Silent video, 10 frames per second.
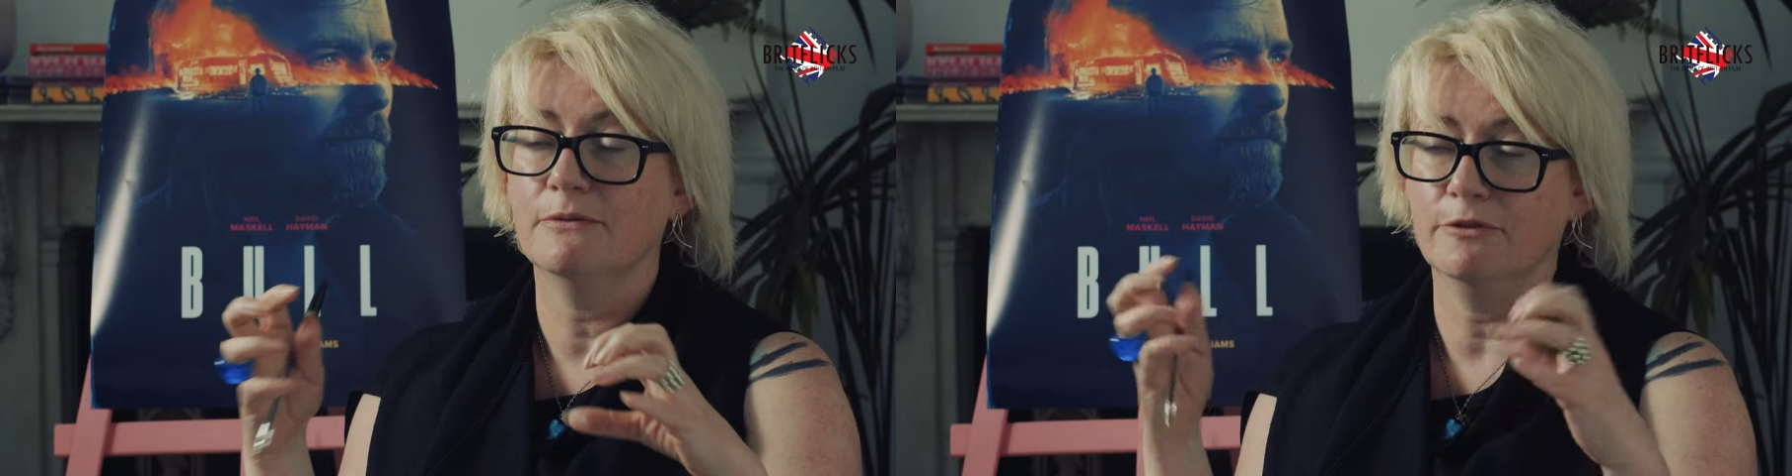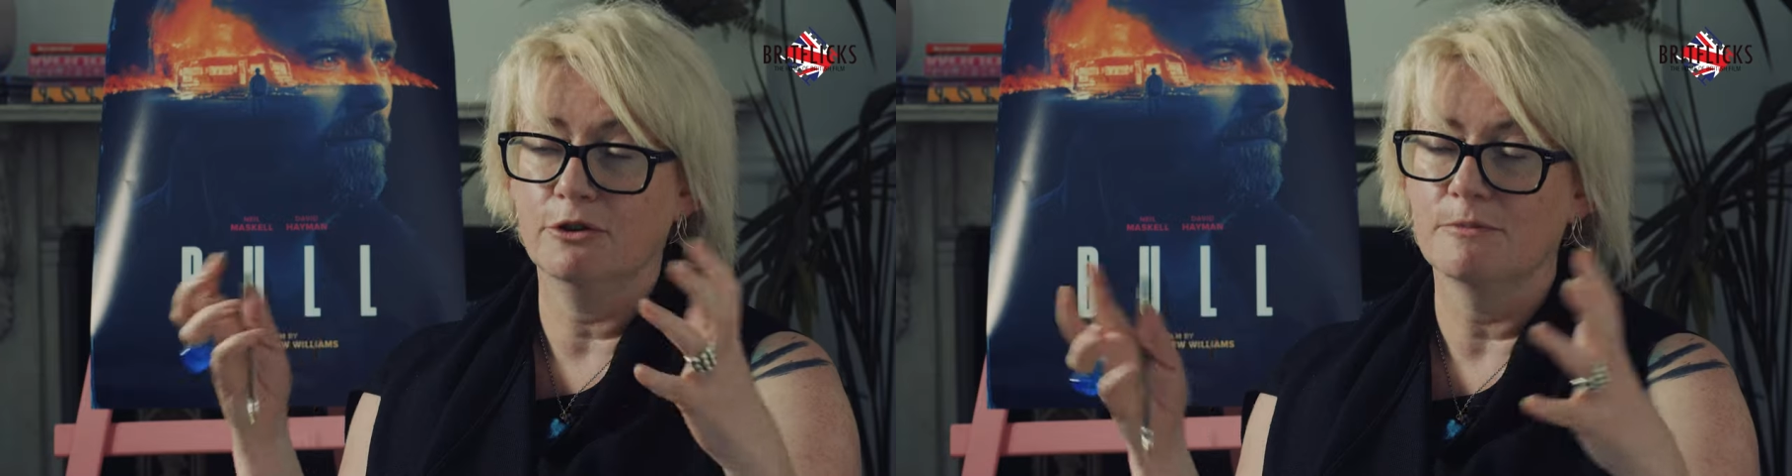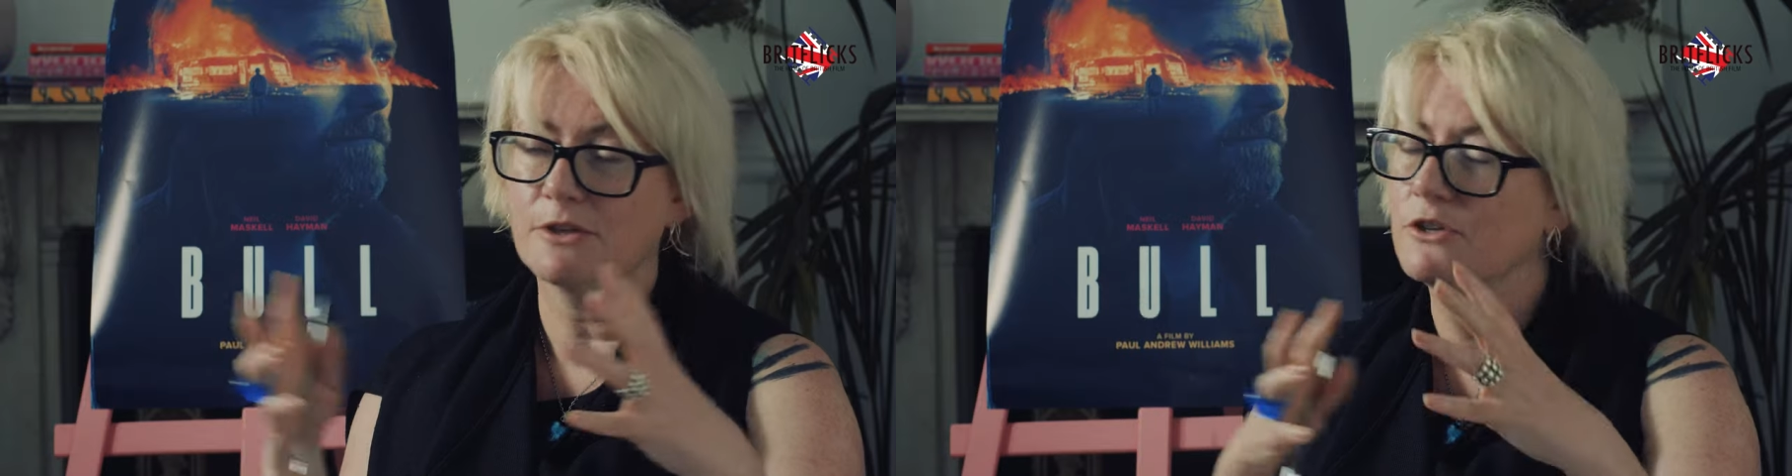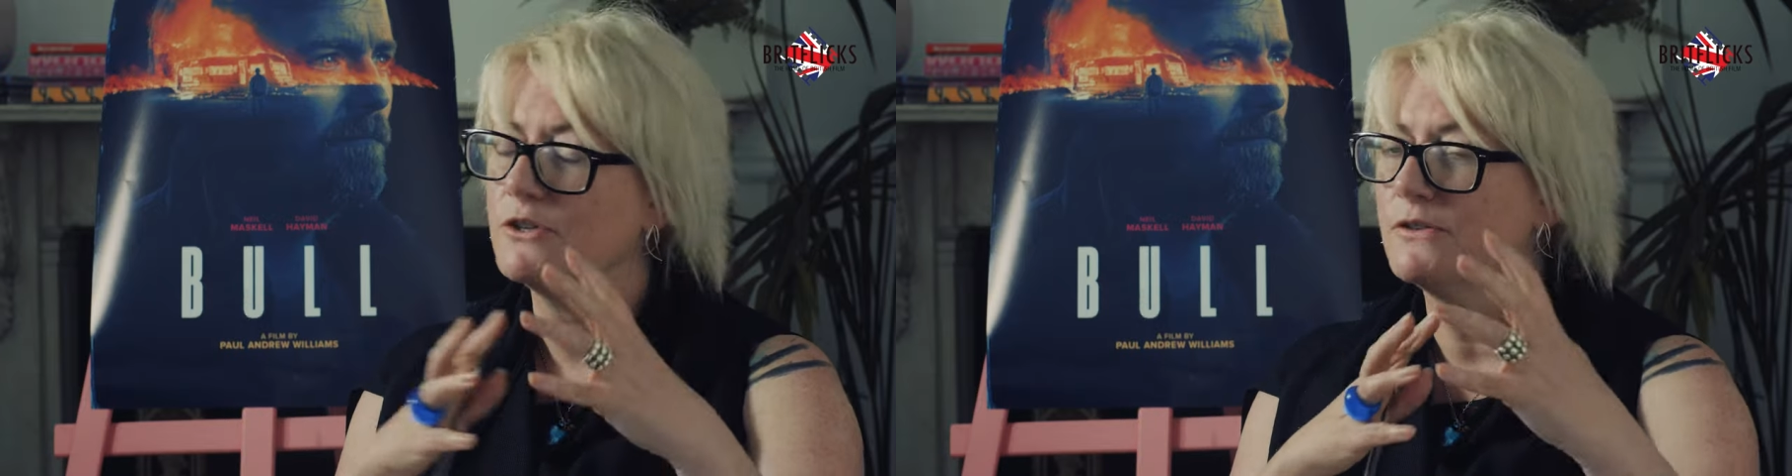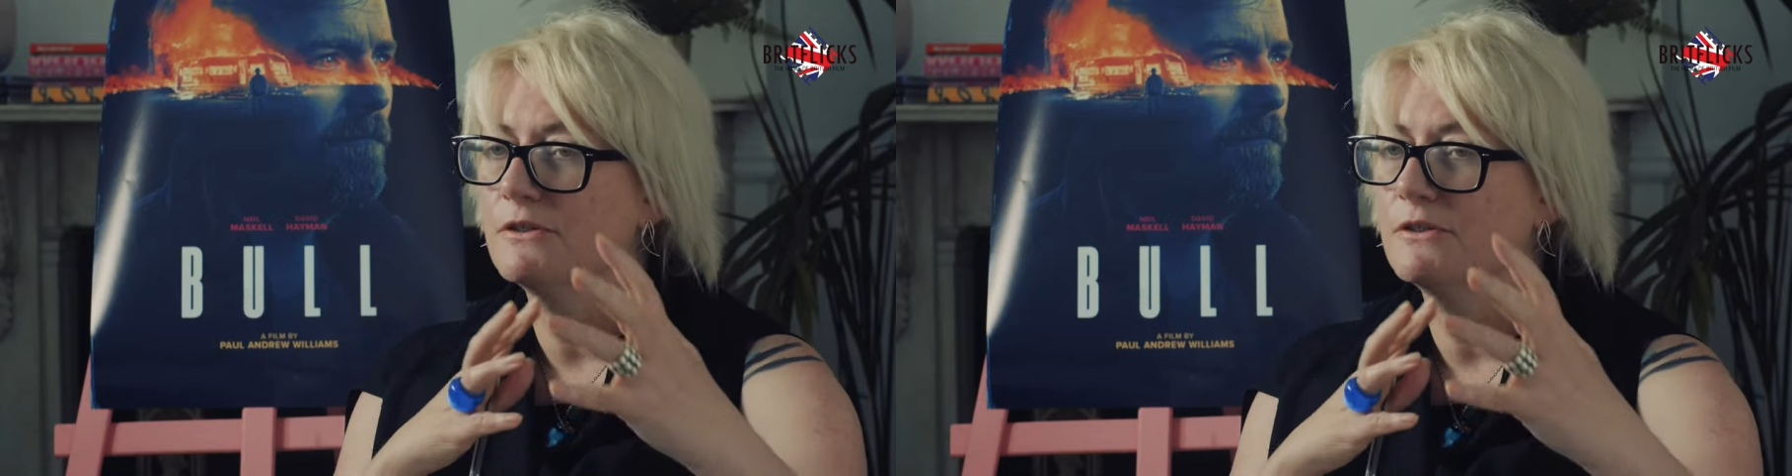films such as,